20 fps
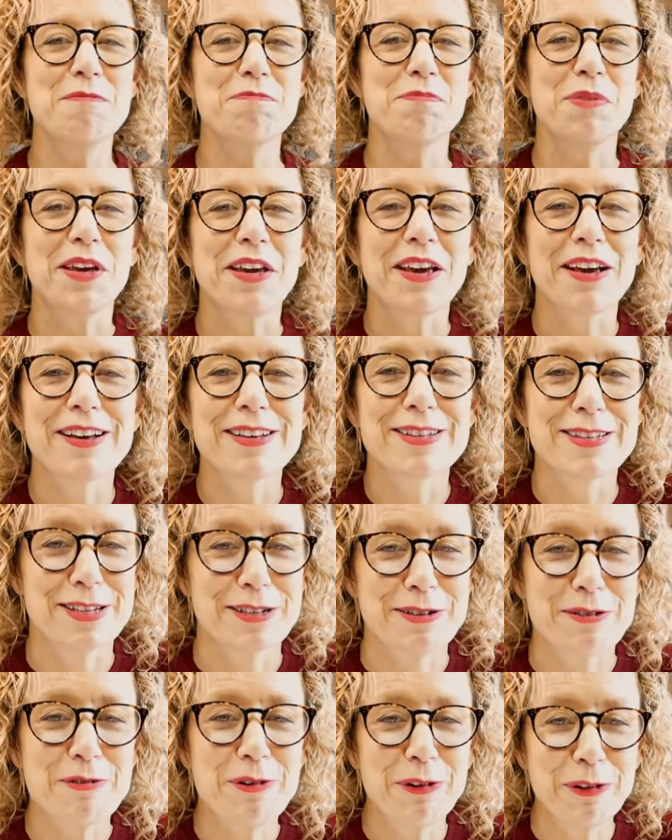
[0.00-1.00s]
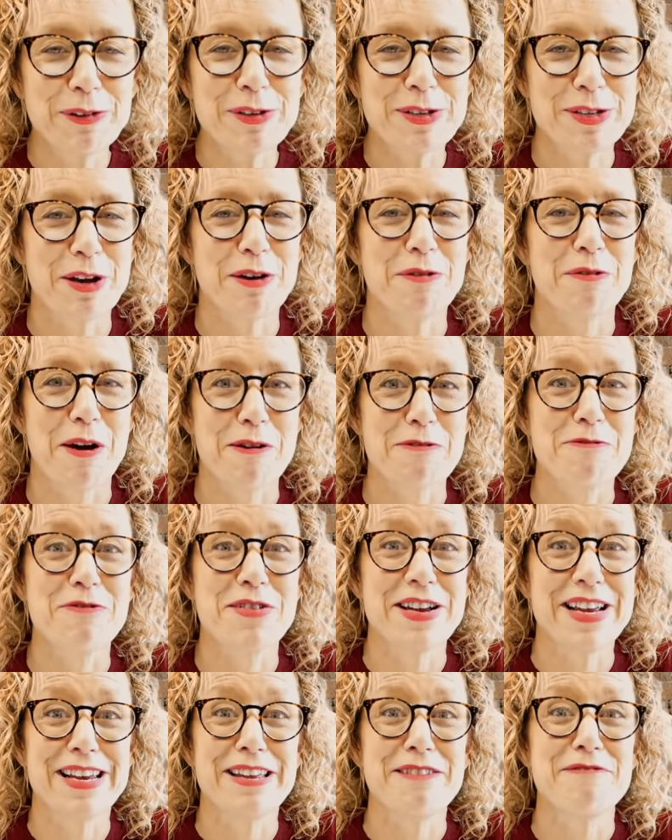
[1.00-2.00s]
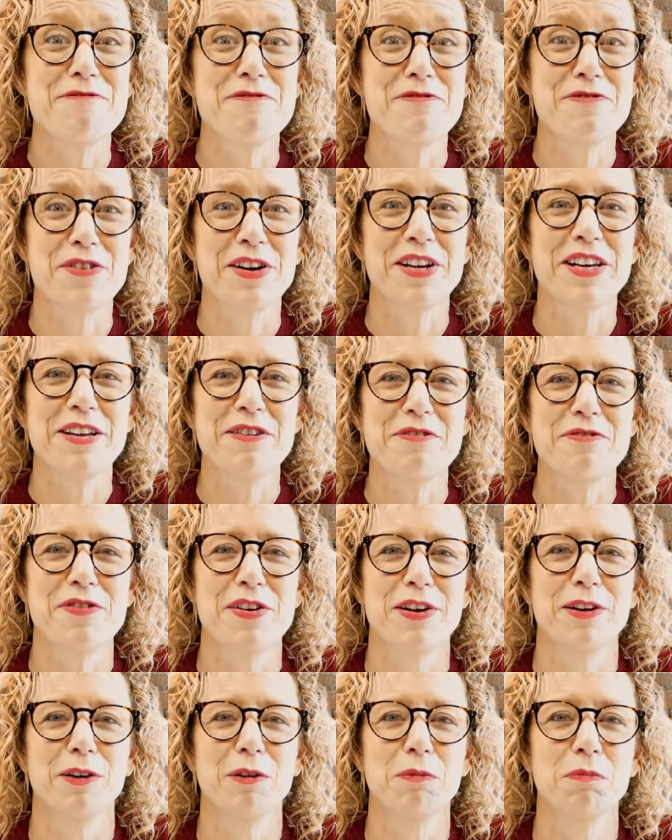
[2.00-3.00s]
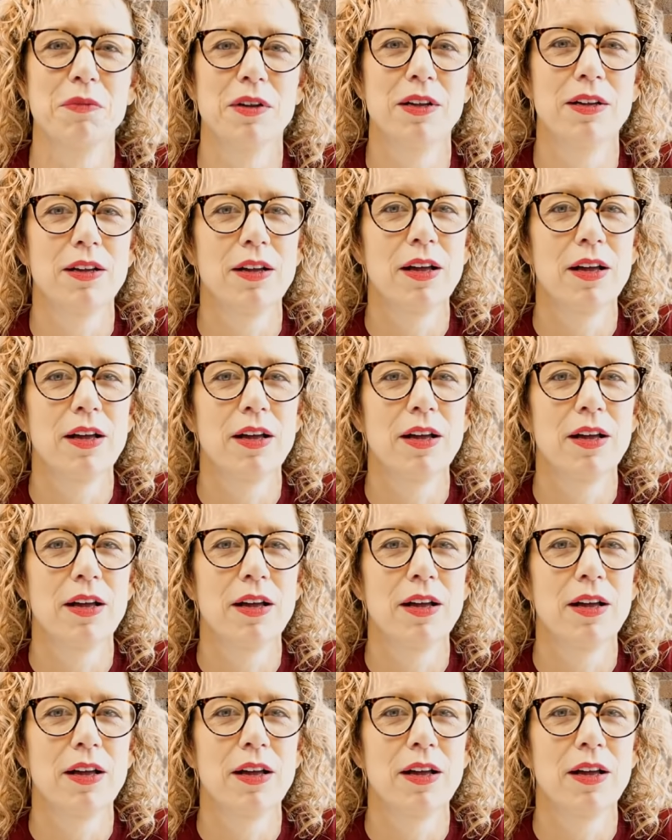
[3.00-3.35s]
because it's also a really funny film.